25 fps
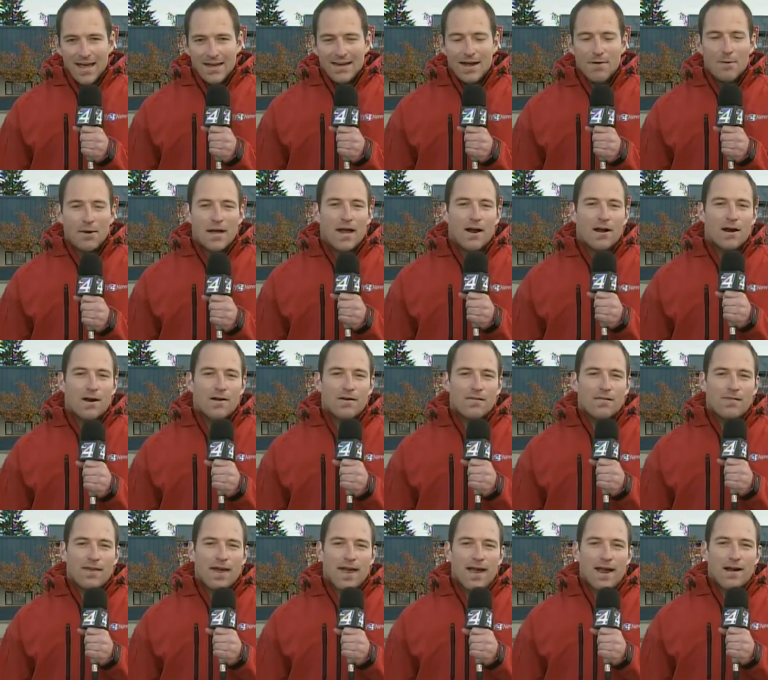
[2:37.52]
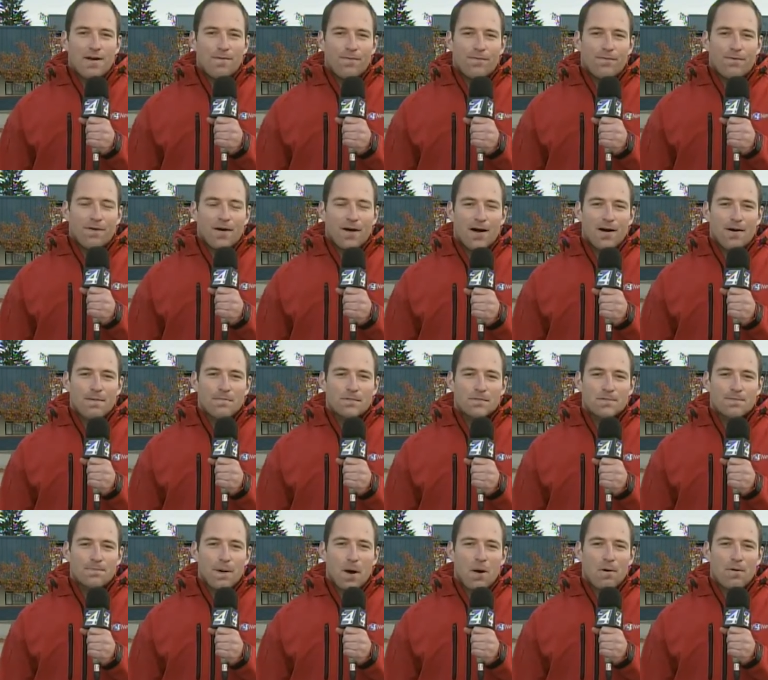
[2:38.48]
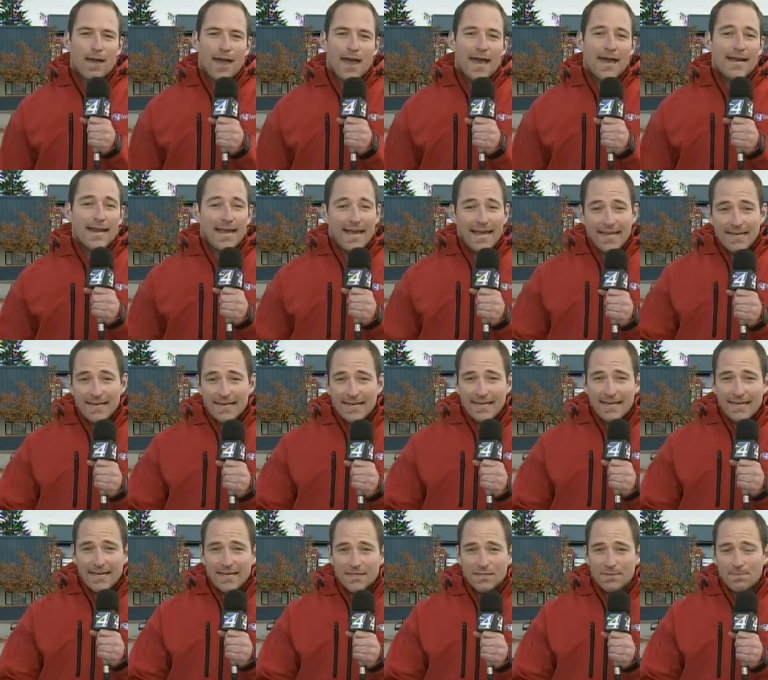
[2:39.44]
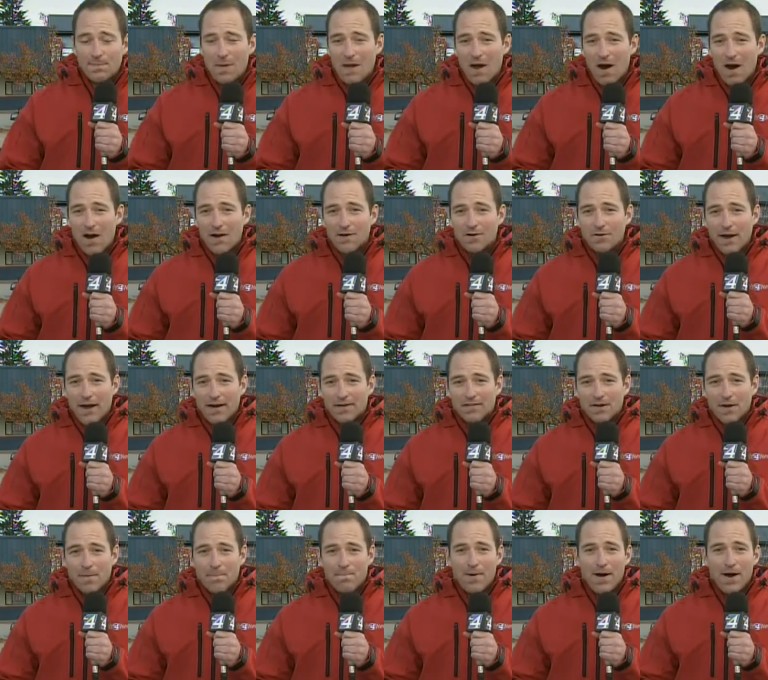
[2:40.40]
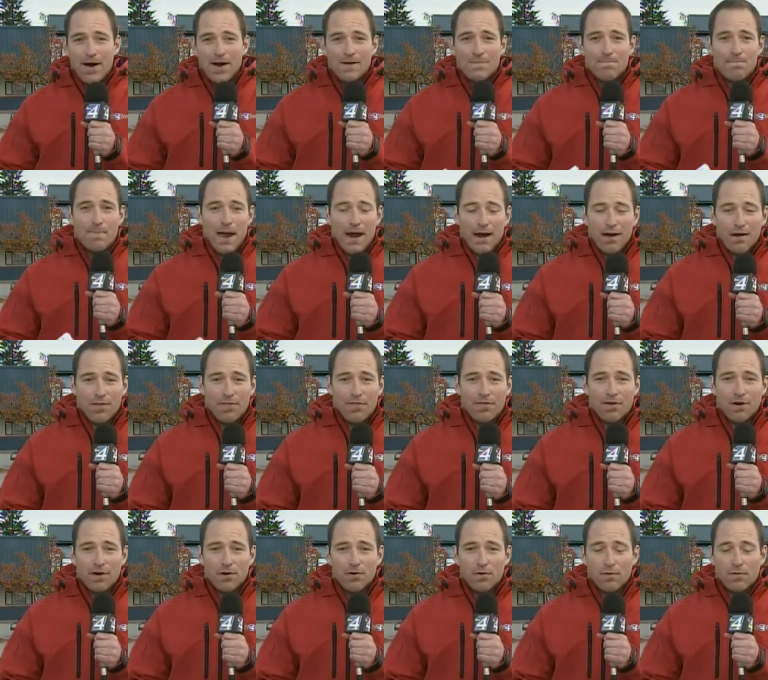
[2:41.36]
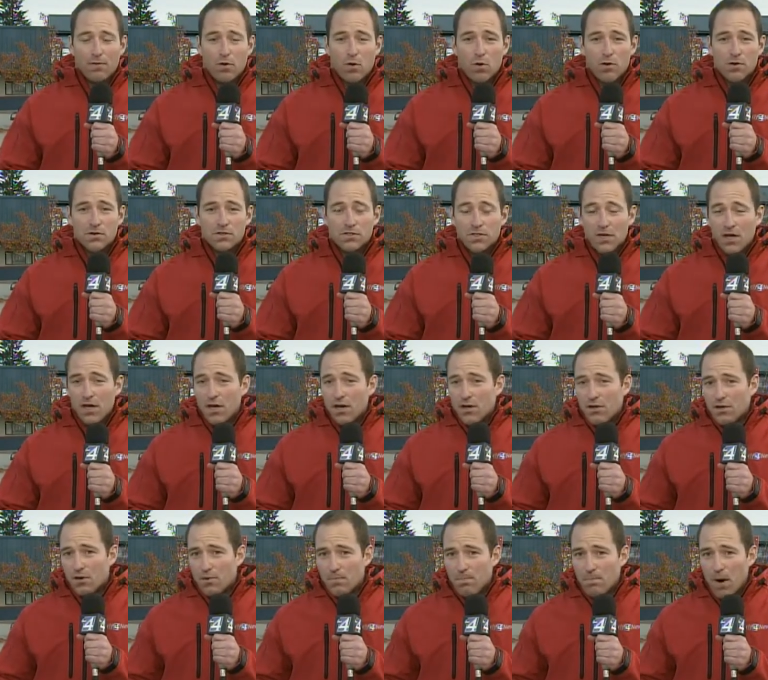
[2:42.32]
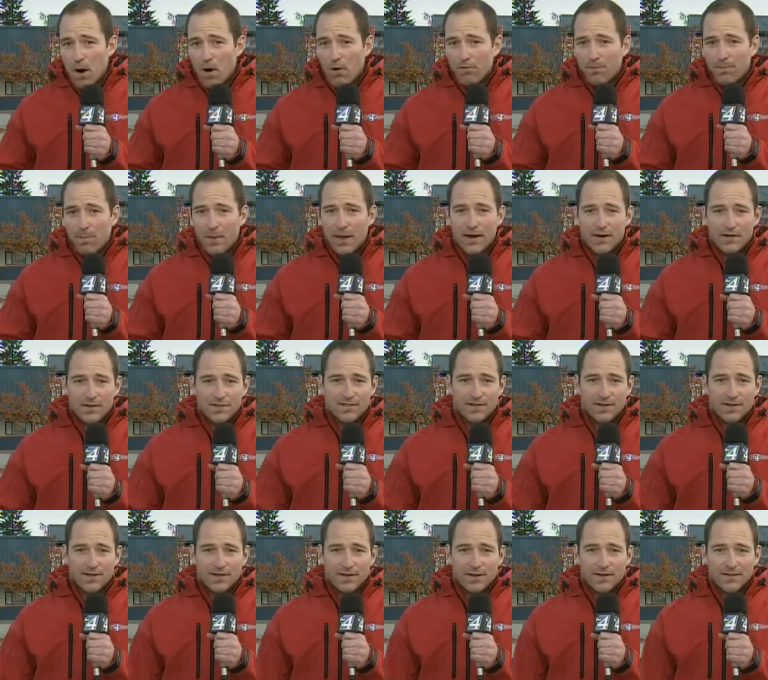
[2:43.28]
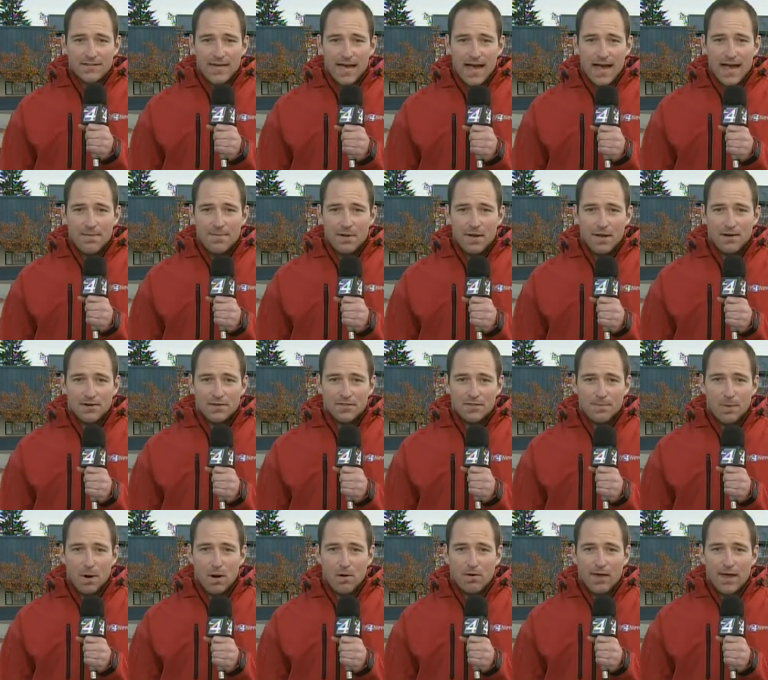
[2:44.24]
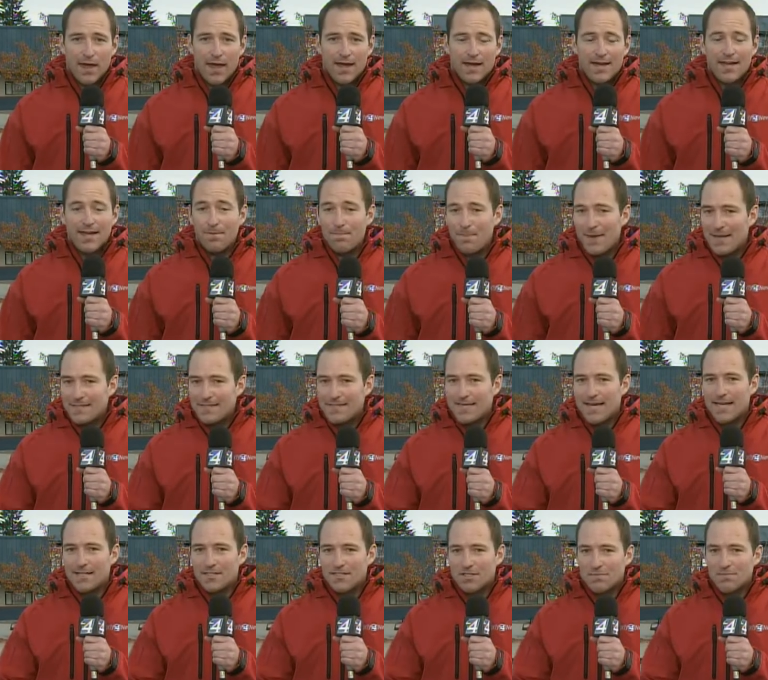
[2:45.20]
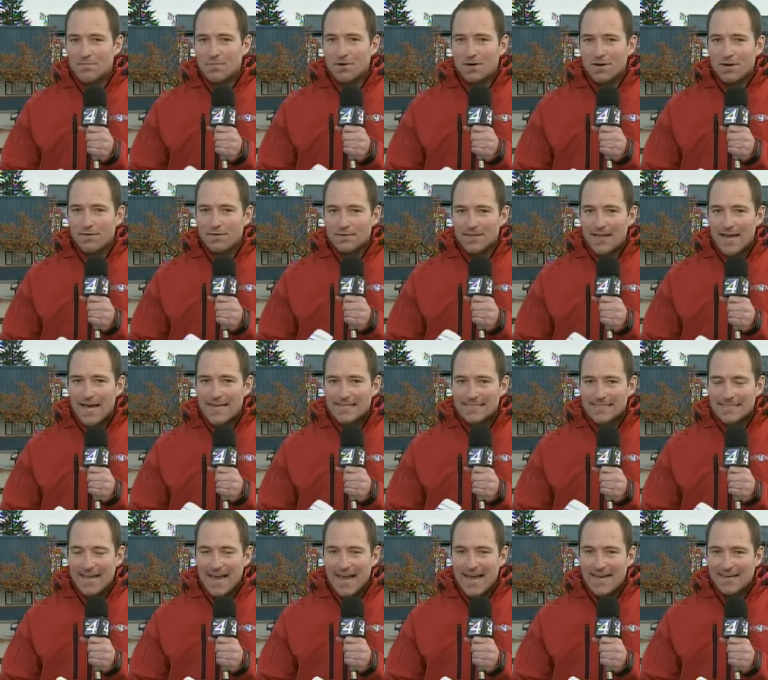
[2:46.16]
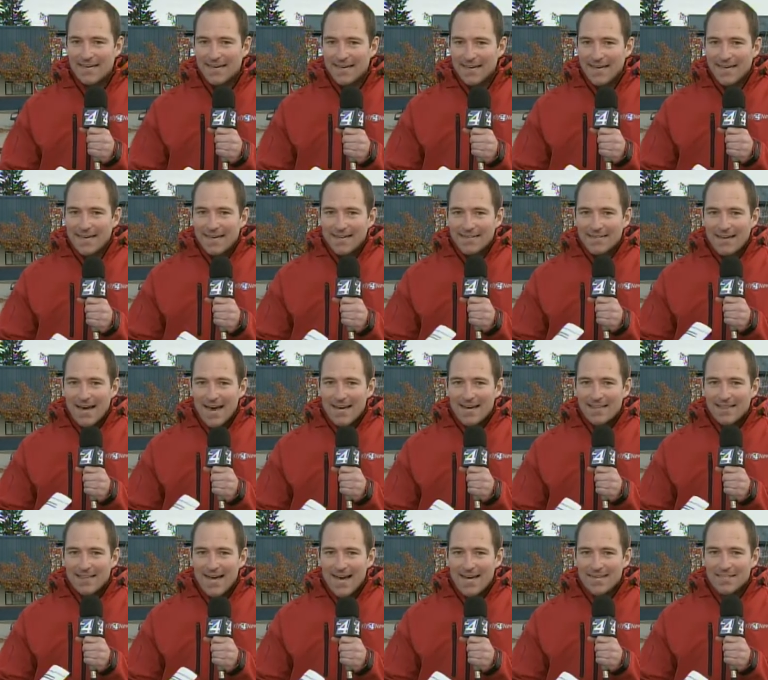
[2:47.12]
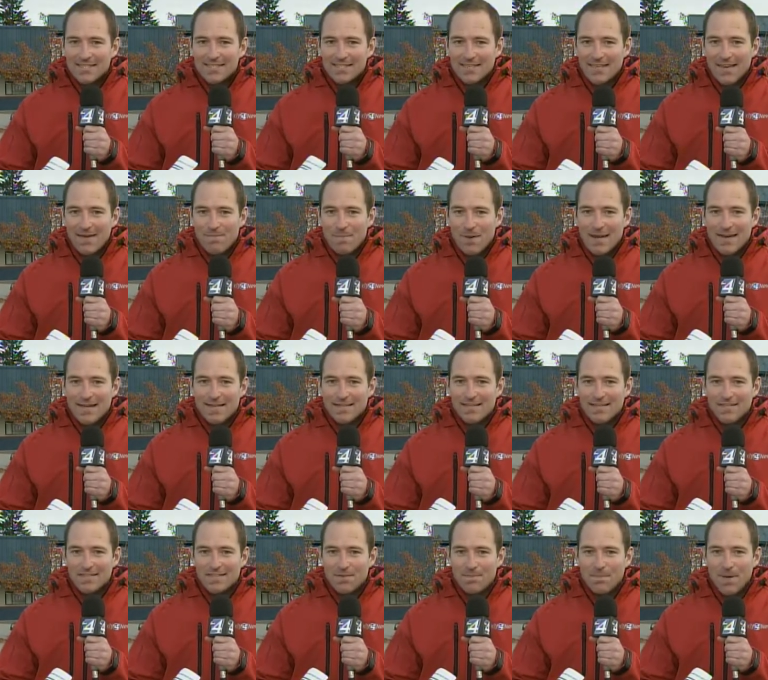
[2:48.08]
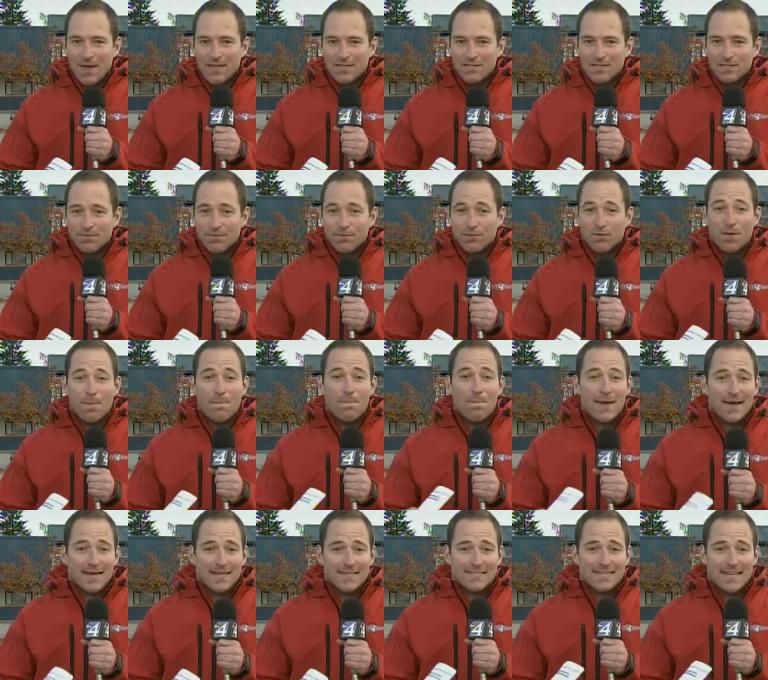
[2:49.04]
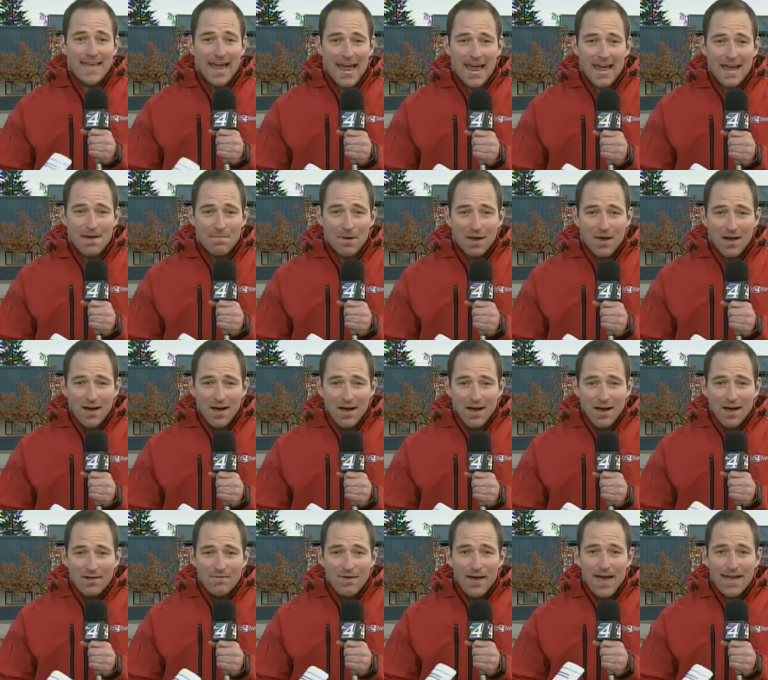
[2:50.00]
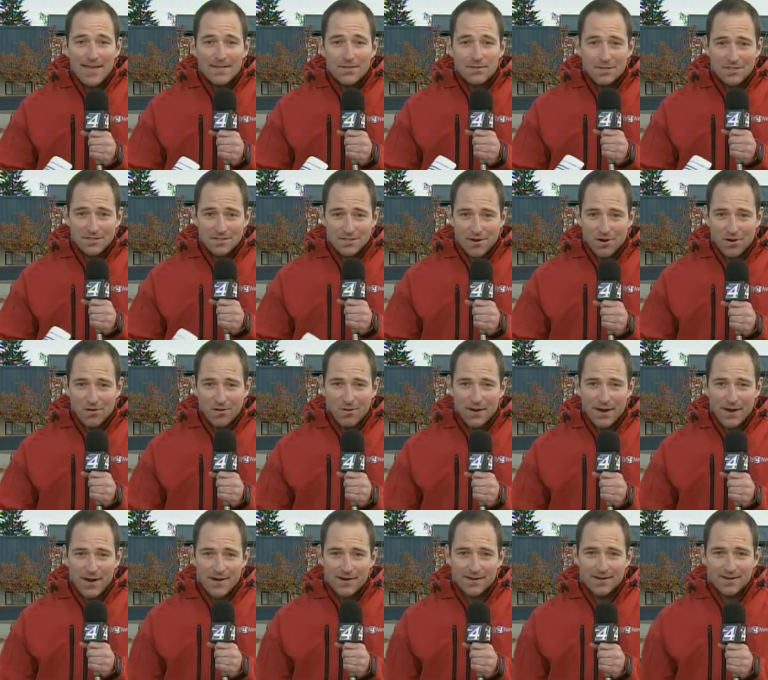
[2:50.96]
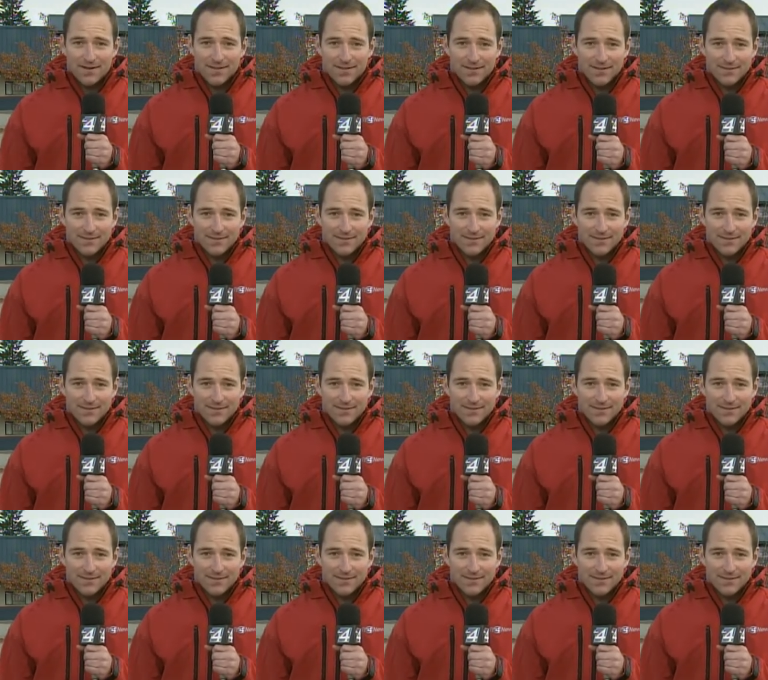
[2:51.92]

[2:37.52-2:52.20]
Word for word: Now, we heard there from Spokane Indians PR director Bud Barather, who, of course, knew both players during their time here in Spokane. He admits he had some nerves last night, not a lot of sleep in anticipation for the biggest game of Hendricks' career.